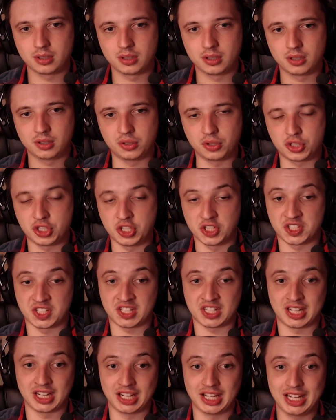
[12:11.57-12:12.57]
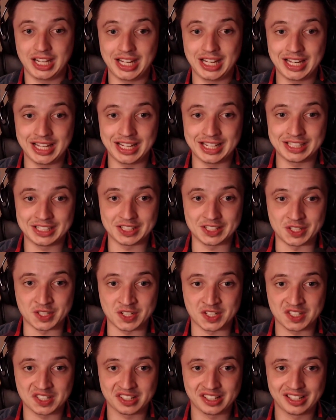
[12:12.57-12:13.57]
Dude, she's killing
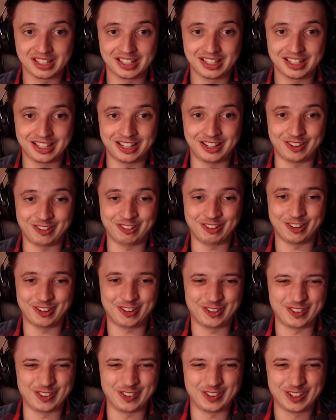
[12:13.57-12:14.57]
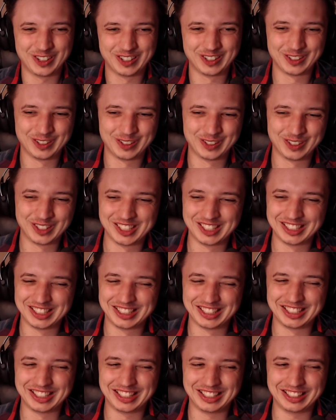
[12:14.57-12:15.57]
this. Oh,
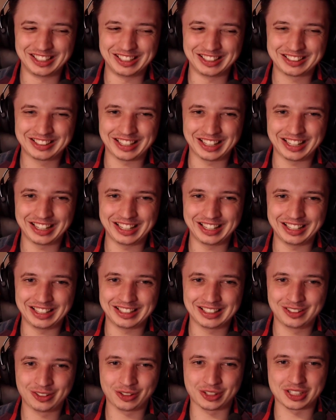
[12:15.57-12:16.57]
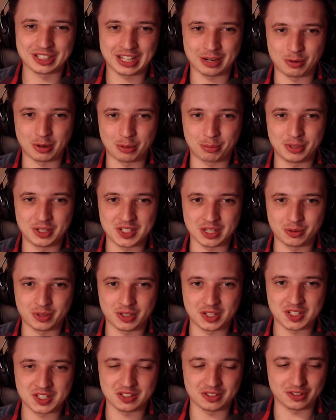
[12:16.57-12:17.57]
okay. Look in the camera, please. I want to
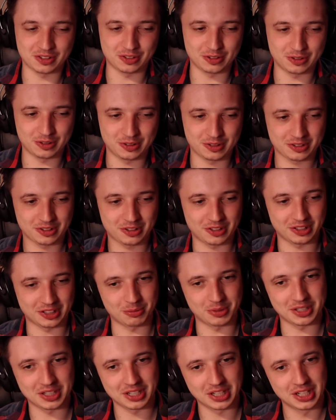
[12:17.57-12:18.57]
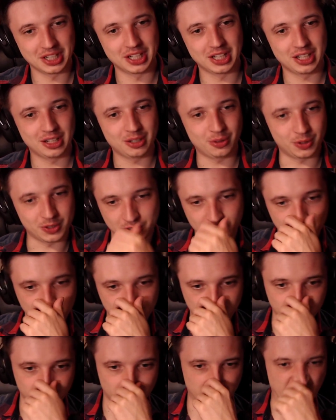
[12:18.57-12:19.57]
see. No, god damn it. I wanted to see
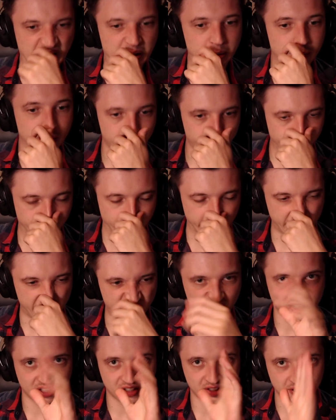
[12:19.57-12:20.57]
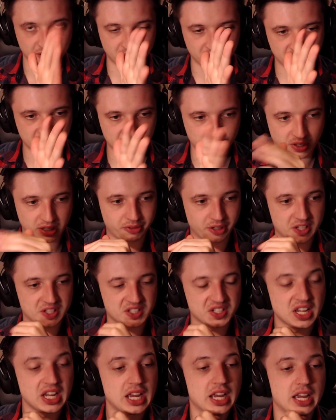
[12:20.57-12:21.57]
her like pretty straight face.
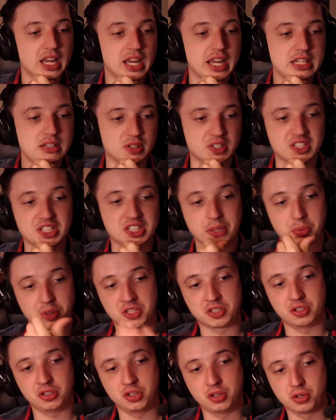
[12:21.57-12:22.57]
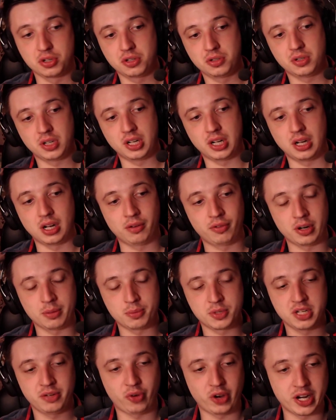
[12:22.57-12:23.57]
Anyways, that was Yuju from
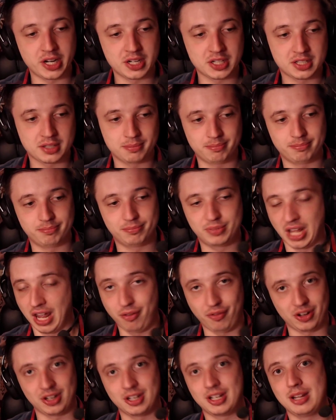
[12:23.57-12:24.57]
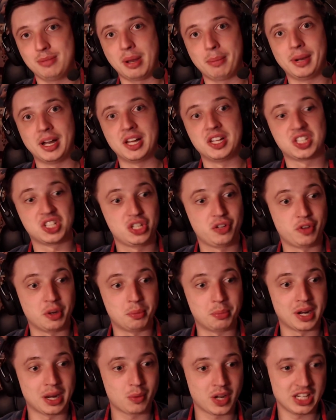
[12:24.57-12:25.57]
GFRIEND. Definitely my bias in GFRIEND, by
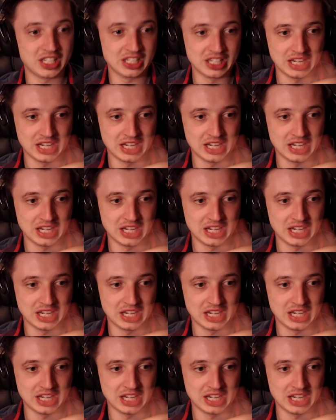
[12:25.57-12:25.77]
the way.